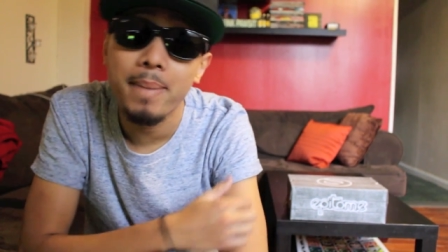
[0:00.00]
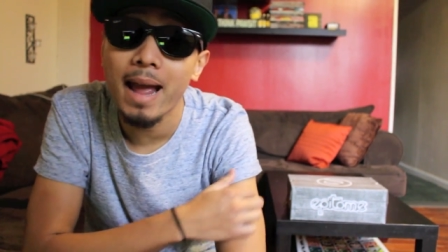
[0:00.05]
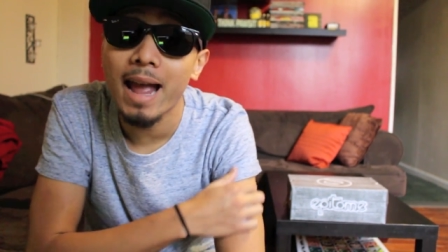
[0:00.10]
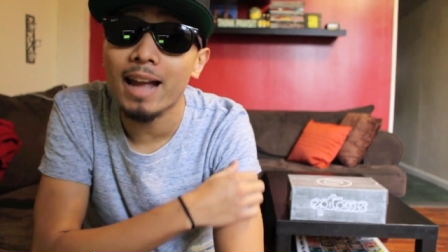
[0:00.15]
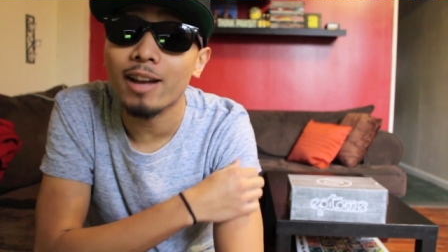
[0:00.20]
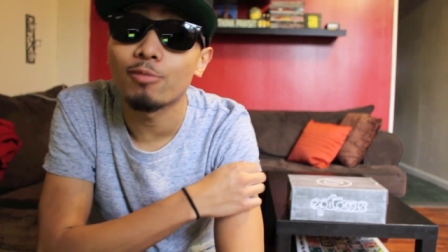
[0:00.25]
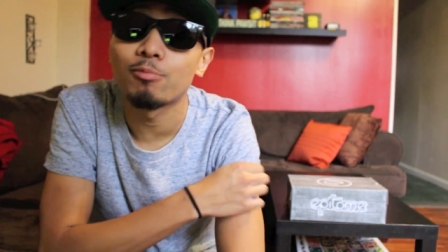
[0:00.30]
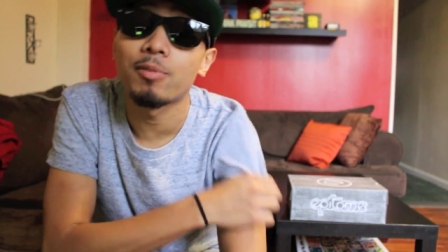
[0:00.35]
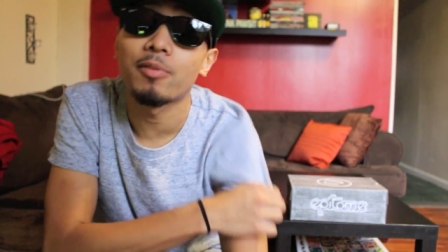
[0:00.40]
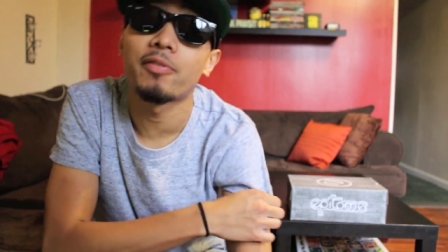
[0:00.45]

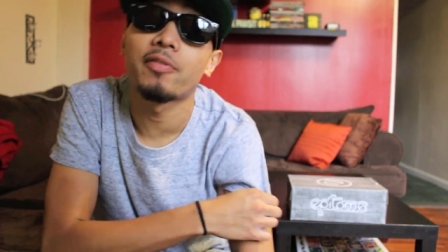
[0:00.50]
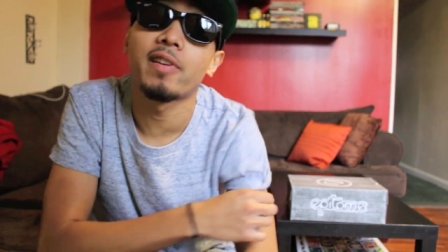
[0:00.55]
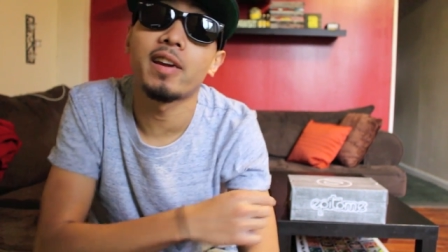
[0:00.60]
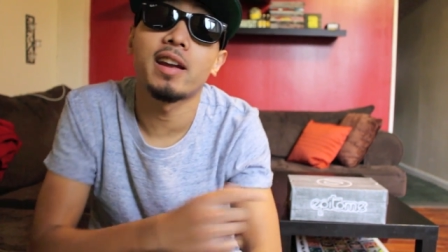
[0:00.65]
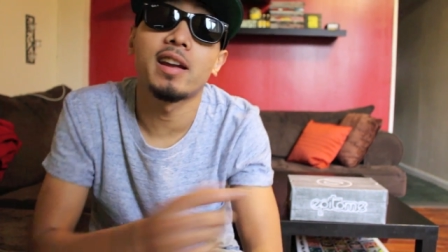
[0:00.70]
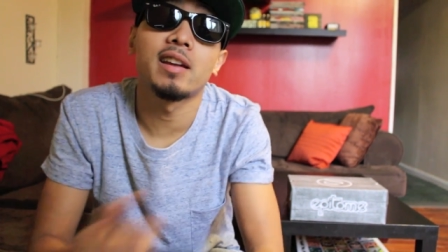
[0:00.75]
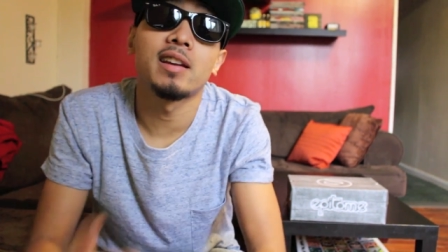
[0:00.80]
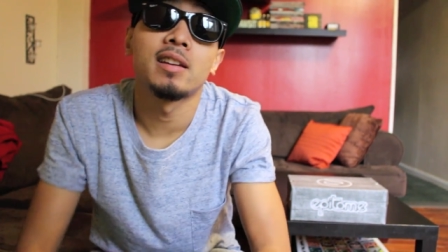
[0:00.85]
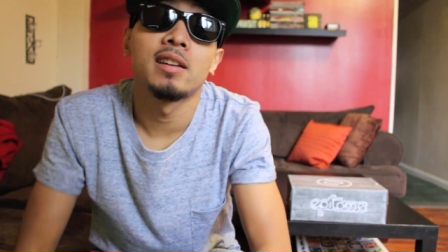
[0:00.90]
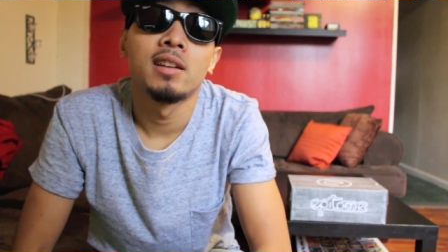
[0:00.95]
back with
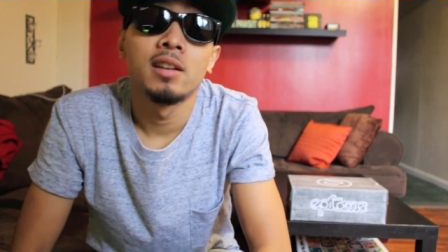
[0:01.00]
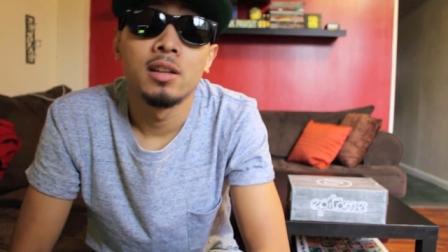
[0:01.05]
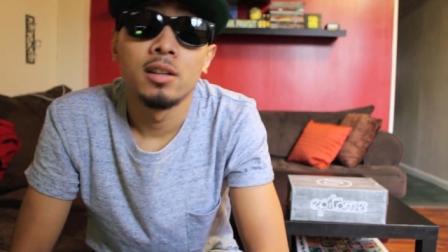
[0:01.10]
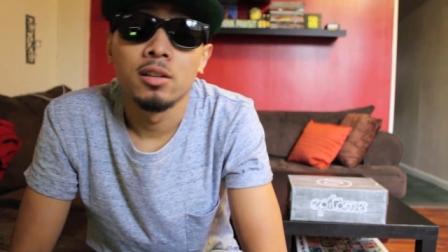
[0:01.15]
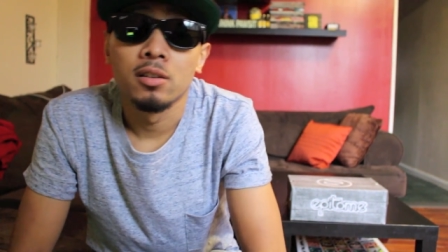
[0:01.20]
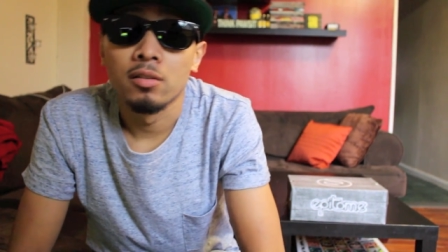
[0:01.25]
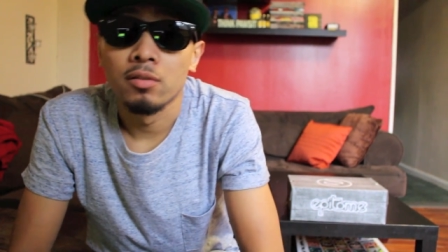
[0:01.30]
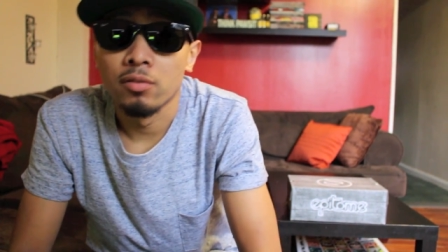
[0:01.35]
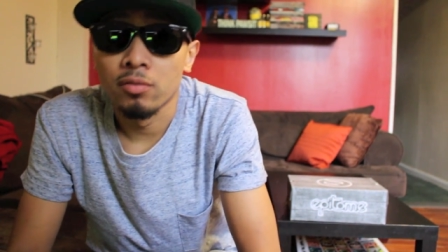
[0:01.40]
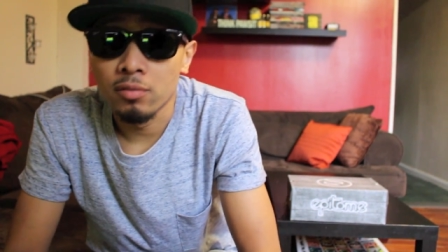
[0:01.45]

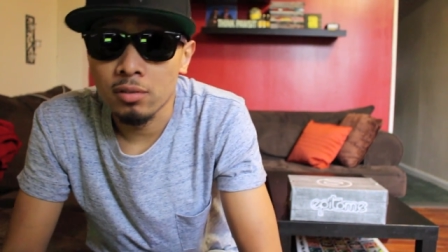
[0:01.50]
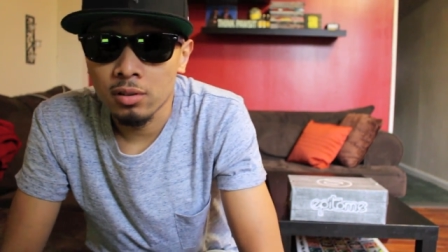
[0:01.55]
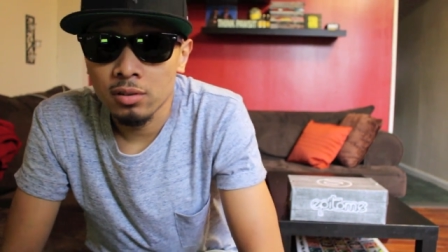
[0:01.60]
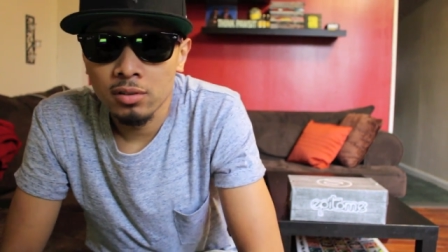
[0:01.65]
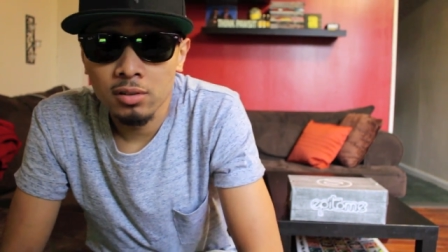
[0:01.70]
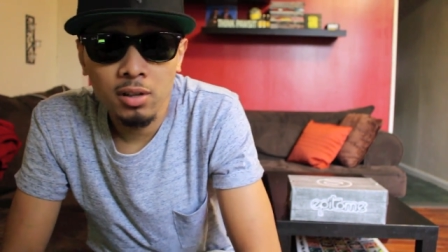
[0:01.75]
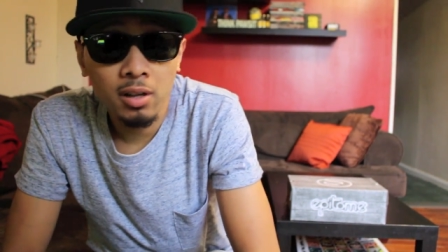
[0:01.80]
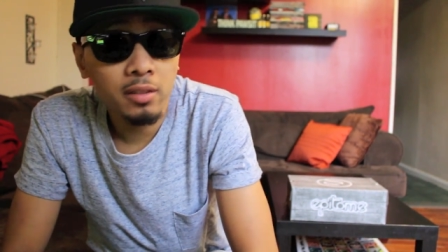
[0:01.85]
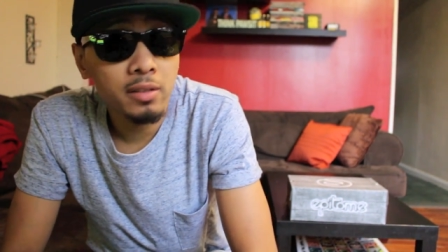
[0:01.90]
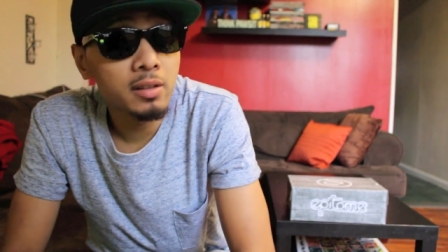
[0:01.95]

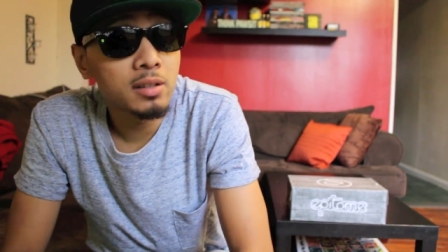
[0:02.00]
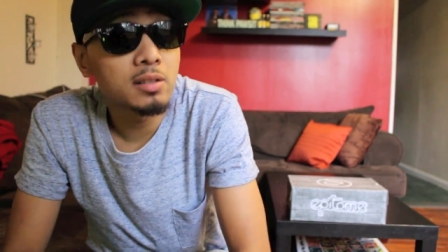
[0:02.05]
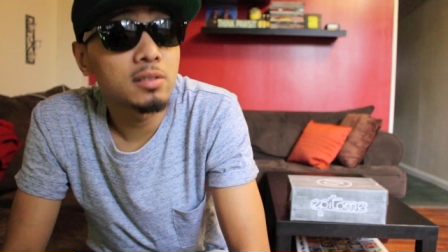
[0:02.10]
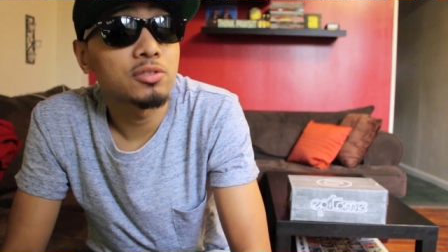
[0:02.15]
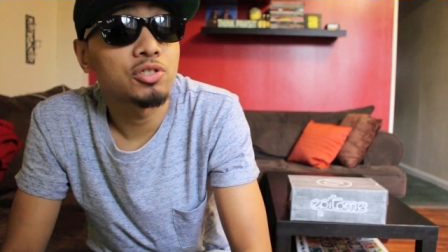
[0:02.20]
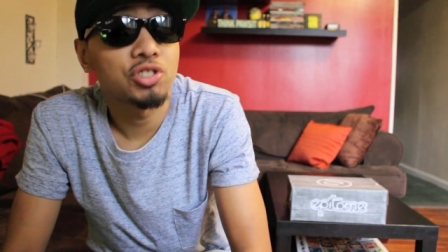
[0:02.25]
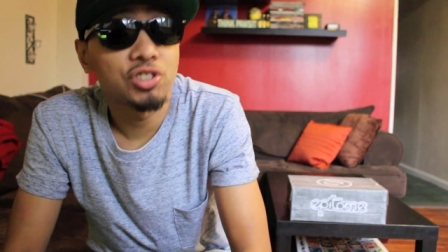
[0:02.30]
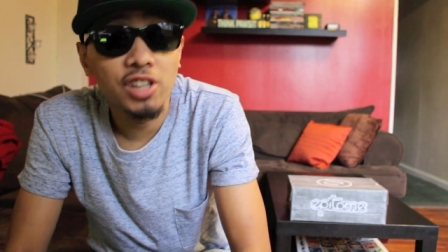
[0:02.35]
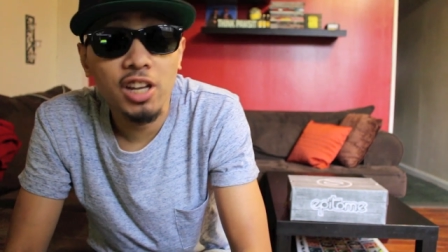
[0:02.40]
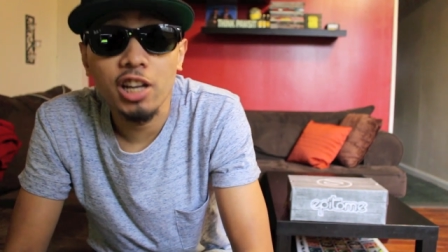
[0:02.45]

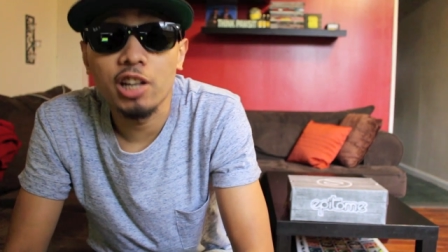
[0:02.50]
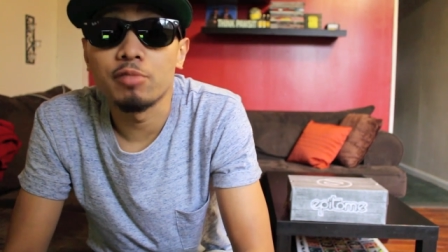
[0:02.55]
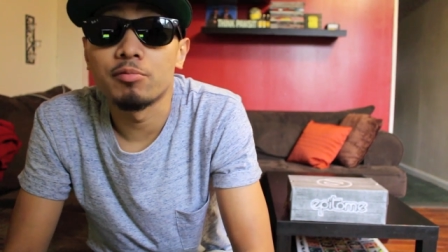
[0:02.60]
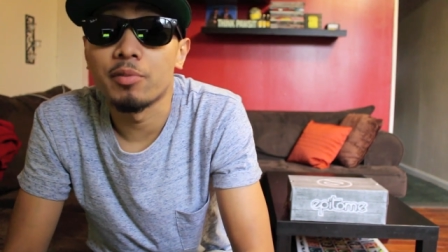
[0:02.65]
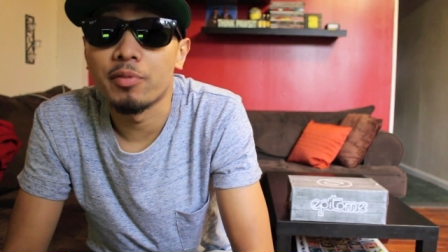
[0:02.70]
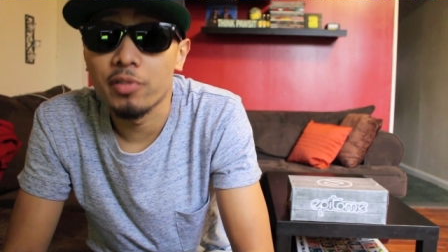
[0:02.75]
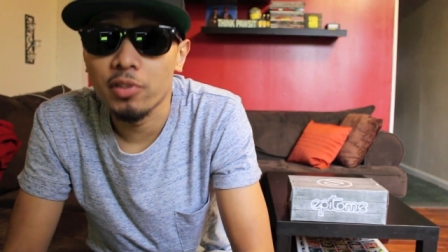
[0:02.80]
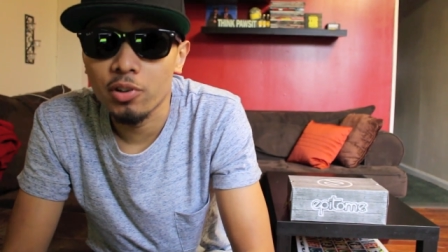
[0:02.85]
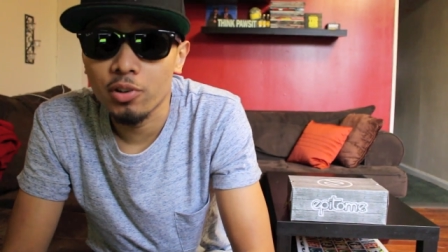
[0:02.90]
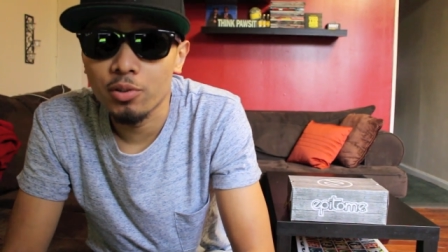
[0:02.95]
another sneaker
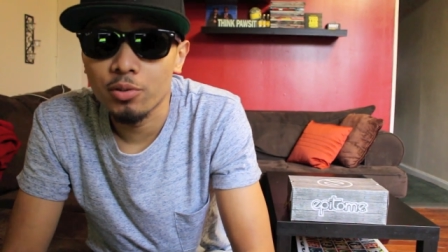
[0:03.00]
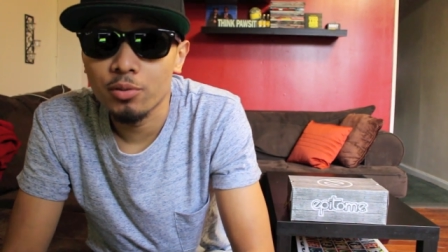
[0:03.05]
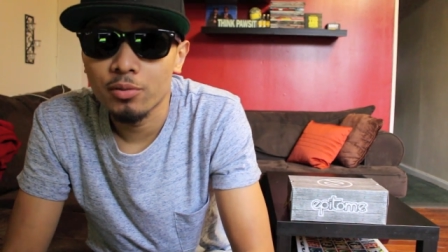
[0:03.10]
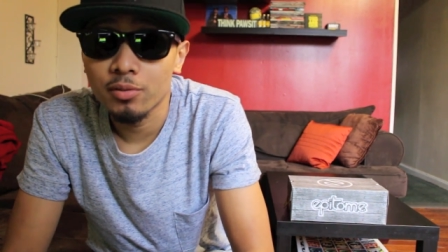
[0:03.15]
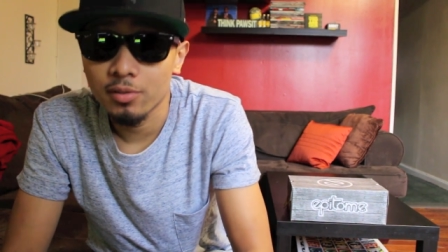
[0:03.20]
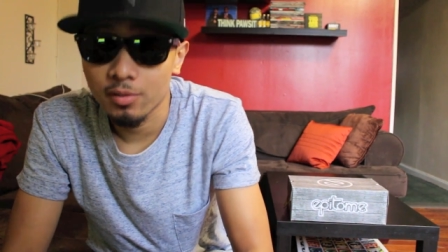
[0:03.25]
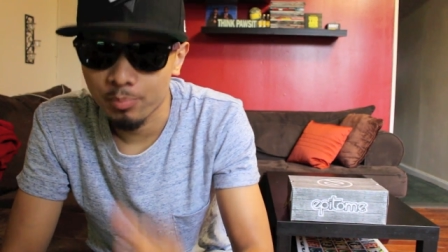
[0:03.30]
review